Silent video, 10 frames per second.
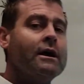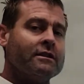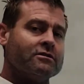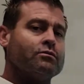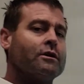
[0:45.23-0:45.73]

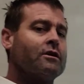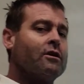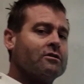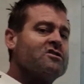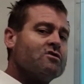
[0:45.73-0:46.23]
There's what are
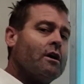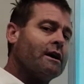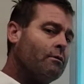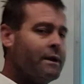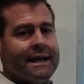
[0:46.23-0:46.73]
called strong
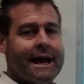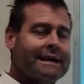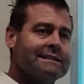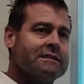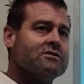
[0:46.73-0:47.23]
and weak acids,